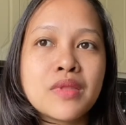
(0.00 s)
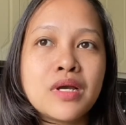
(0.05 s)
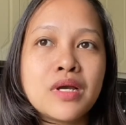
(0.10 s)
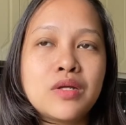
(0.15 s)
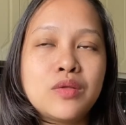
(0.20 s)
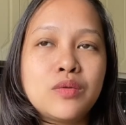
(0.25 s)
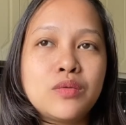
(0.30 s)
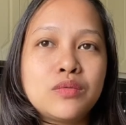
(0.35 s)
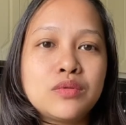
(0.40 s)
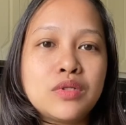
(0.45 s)

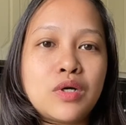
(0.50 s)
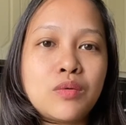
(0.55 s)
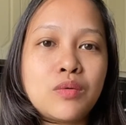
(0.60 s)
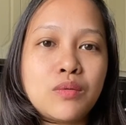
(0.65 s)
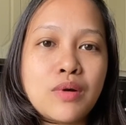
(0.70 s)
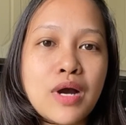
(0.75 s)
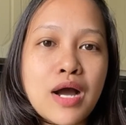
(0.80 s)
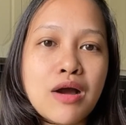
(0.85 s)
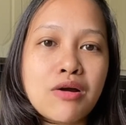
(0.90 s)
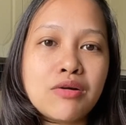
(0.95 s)
Nung
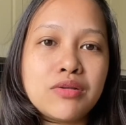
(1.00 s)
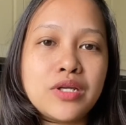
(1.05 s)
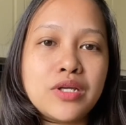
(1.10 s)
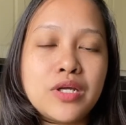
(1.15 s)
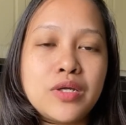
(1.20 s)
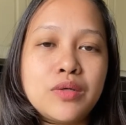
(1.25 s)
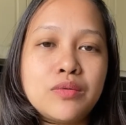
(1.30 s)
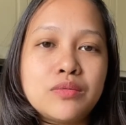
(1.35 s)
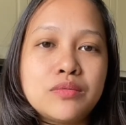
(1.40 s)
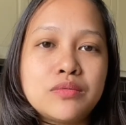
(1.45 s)
nakuha ko na
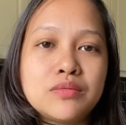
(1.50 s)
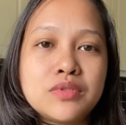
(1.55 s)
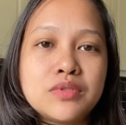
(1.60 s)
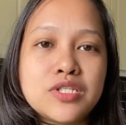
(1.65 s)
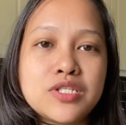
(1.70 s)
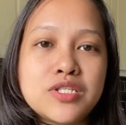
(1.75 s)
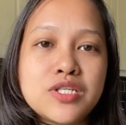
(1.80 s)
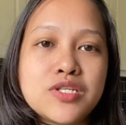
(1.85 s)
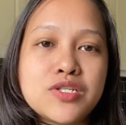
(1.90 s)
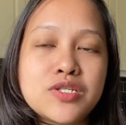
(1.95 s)
yung
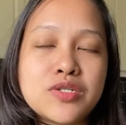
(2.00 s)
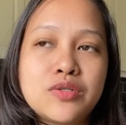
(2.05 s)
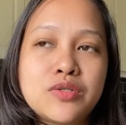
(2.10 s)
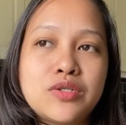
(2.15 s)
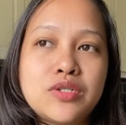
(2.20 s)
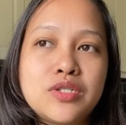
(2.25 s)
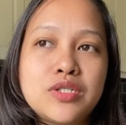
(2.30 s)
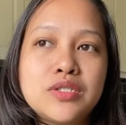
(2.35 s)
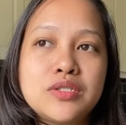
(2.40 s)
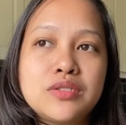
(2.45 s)

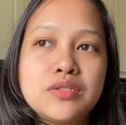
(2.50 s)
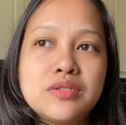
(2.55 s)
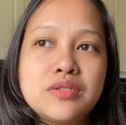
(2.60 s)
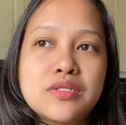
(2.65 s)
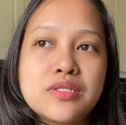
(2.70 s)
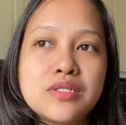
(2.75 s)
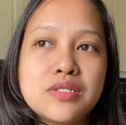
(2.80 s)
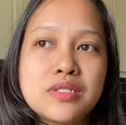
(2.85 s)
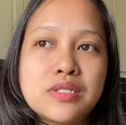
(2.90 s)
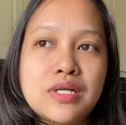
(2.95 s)
decision
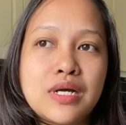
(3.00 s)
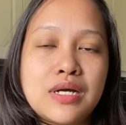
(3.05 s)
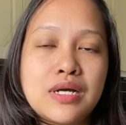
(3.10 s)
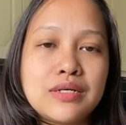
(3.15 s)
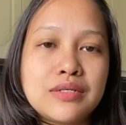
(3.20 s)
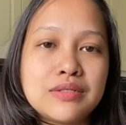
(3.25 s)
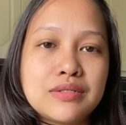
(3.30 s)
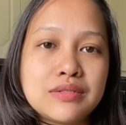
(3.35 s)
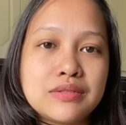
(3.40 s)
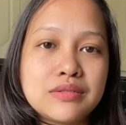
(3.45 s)
ng
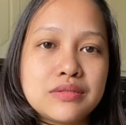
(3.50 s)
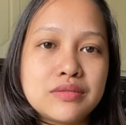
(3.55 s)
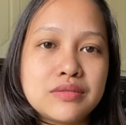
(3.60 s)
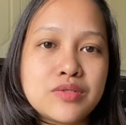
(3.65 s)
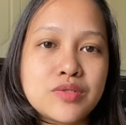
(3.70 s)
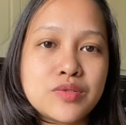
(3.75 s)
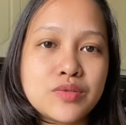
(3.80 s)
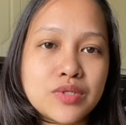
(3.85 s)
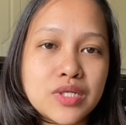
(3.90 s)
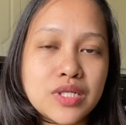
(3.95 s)

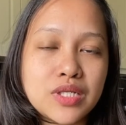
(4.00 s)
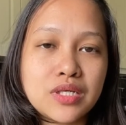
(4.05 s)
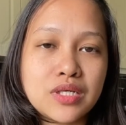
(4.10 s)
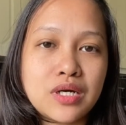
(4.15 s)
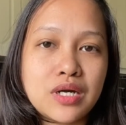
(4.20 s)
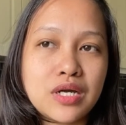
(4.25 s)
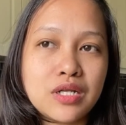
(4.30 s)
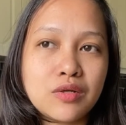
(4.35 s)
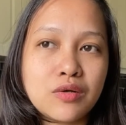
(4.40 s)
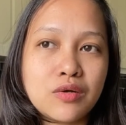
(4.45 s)
student
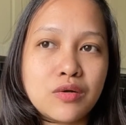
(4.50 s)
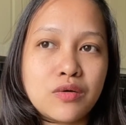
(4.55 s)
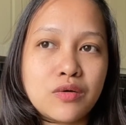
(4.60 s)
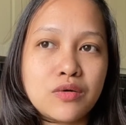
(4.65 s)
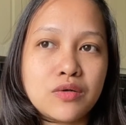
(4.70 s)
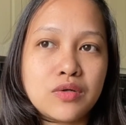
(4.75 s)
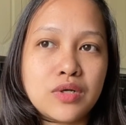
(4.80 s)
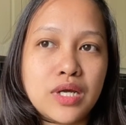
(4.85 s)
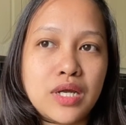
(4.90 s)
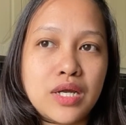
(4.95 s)
grant
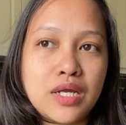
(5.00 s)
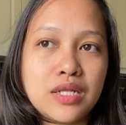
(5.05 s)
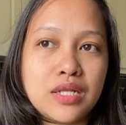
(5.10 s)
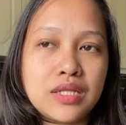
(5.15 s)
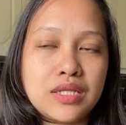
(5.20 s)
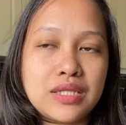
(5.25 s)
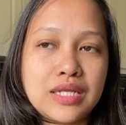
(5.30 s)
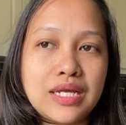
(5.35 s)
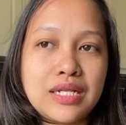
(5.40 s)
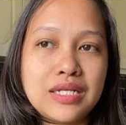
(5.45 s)
ko and
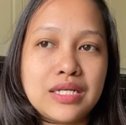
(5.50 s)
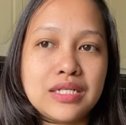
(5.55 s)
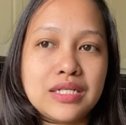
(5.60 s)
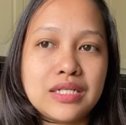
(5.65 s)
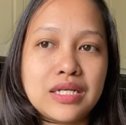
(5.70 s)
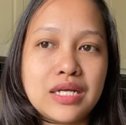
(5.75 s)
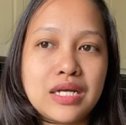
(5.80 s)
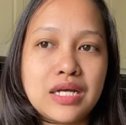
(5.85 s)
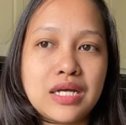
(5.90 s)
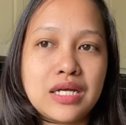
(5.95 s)
telling
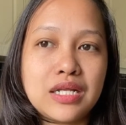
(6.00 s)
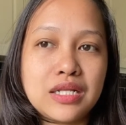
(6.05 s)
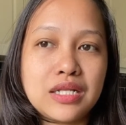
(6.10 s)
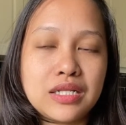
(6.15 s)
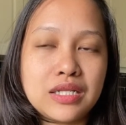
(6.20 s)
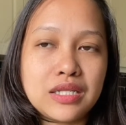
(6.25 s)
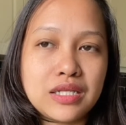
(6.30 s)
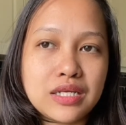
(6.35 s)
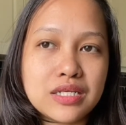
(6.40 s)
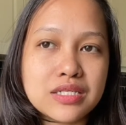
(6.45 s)
na
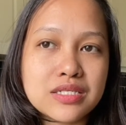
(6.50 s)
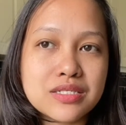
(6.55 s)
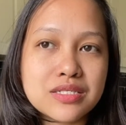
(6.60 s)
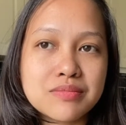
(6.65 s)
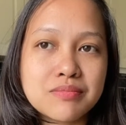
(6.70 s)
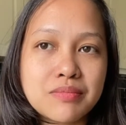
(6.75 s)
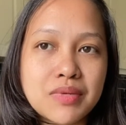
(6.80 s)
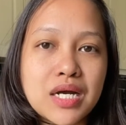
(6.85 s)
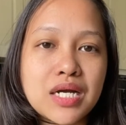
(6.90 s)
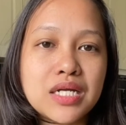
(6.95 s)
this
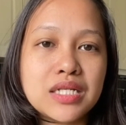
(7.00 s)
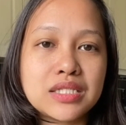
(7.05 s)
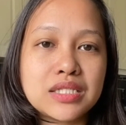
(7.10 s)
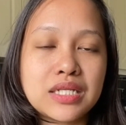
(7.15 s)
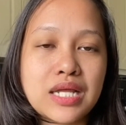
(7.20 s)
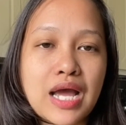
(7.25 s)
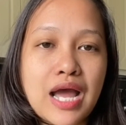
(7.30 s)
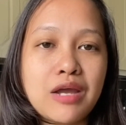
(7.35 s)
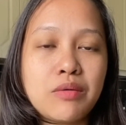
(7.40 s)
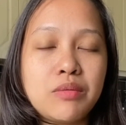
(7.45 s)
month
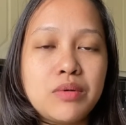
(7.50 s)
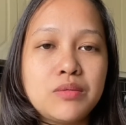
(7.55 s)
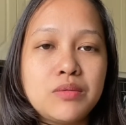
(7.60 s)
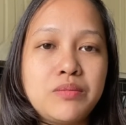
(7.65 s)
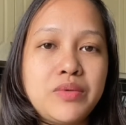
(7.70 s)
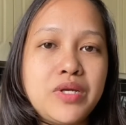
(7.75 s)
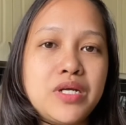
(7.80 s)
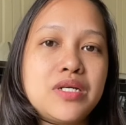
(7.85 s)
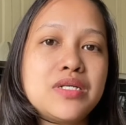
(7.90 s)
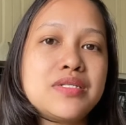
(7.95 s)
I will
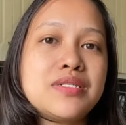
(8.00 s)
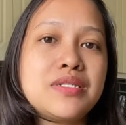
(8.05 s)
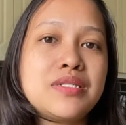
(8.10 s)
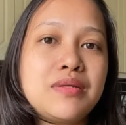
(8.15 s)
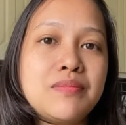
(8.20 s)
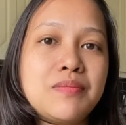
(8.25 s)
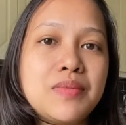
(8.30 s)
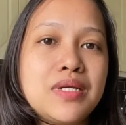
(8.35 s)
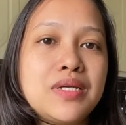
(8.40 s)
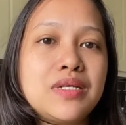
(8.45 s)
be
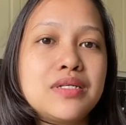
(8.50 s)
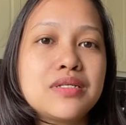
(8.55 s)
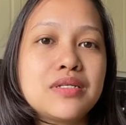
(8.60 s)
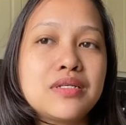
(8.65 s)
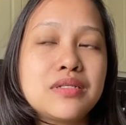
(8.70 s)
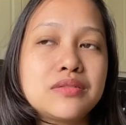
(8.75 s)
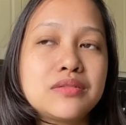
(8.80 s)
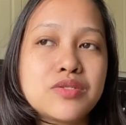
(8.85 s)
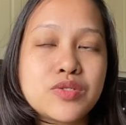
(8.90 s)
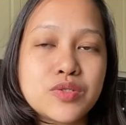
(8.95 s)

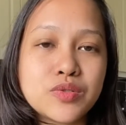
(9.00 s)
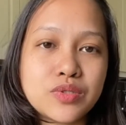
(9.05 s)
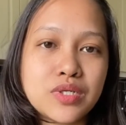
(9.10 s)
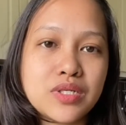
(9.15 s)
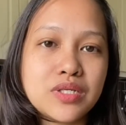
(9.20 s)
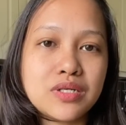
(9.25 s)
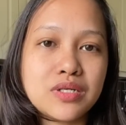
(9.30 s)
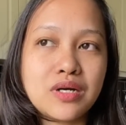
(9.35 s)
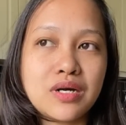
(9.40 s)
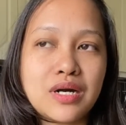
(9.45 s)
receiving
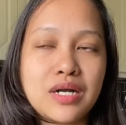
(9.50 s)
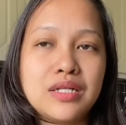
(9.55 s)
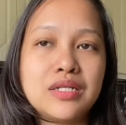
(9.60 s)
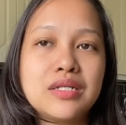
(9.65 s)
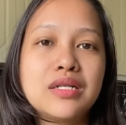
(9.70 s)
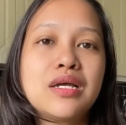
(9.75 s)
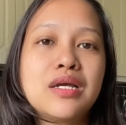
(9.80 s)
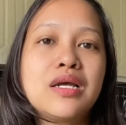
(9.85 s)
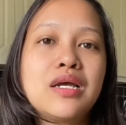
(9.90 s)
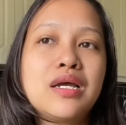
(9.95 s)
student grant,
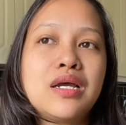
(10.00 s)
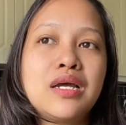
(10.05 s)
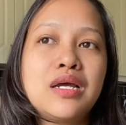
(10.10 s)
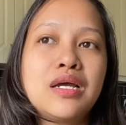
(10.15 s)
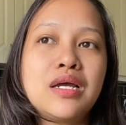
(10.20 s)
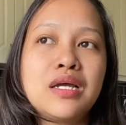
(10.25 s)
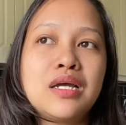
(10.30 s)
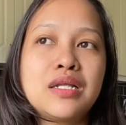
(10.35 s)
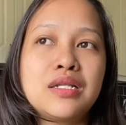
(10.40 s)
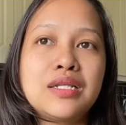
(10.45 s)

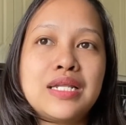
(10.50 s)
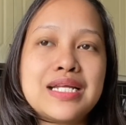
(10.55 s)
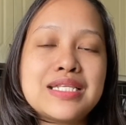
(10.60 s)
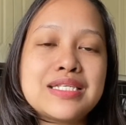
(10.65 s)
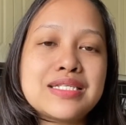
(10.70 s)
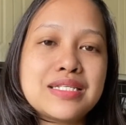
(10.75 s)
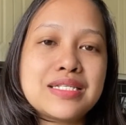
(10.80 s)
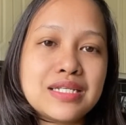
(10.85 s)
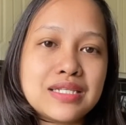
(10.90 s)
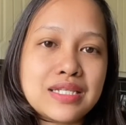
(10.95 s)

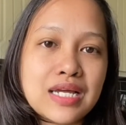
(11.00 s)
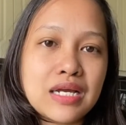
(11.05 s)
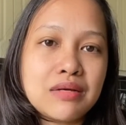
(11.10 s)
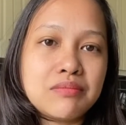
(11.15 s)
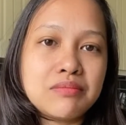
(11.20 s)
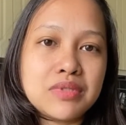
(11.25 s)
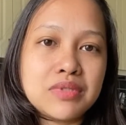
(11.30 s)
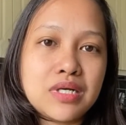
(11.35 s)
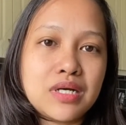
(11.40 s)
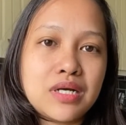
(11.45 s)
that's the
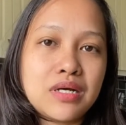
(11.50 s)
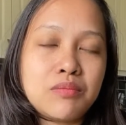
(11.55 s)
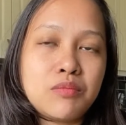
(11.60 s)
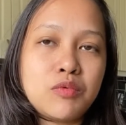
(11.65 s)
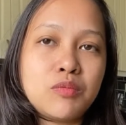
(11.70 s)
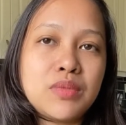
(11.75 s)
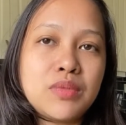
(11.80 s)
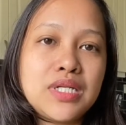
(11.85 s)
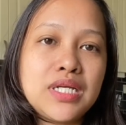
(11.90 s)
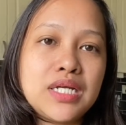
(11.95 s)
time na
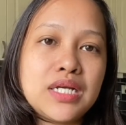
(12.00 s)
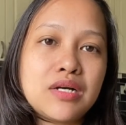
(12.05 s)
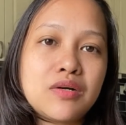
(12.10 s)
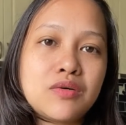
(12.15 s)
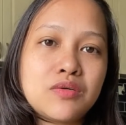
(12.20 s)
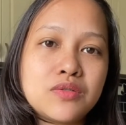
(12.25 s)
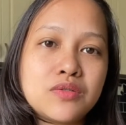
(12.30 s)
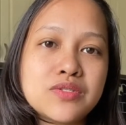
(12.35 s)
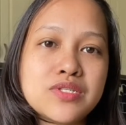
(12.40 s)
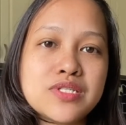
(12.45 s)
bumalik
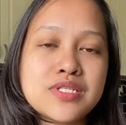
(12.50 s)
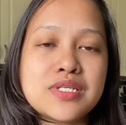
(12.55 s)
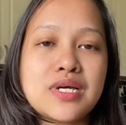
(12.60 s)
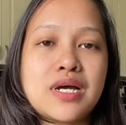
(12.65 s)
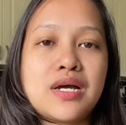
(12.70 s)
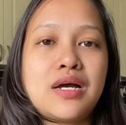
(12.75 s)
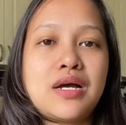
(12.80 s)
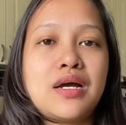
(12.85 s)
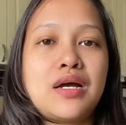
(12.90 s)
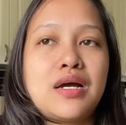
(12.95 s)
ako
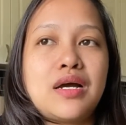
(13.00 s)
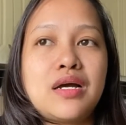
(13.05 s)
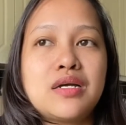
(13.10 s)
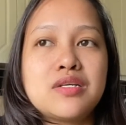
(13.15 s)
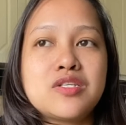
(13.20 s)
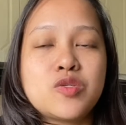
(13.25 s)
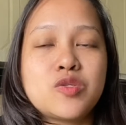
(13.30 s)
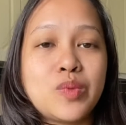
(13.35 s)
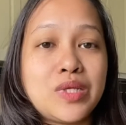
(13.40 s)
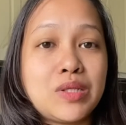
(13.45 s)
sa
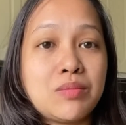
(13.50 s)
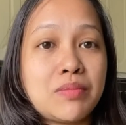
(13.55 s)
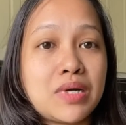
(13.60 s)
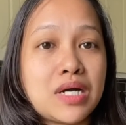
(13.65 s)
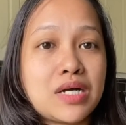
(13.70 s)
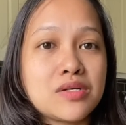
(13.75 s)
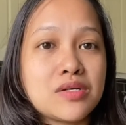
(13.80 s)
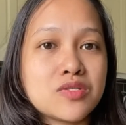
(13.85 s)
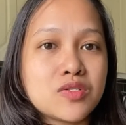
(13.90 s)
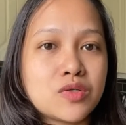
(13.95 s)

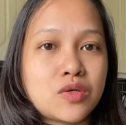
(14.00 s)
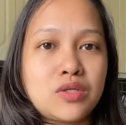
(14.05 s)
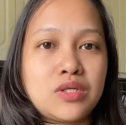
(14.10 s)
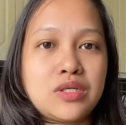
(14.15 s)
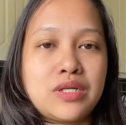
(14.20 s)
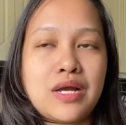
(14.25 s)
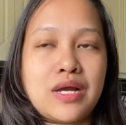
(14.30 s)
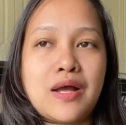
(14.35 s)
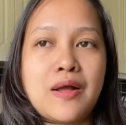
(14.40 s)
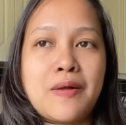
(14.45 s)
Swedbank
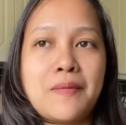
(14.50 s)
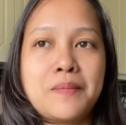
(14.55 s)
Solna.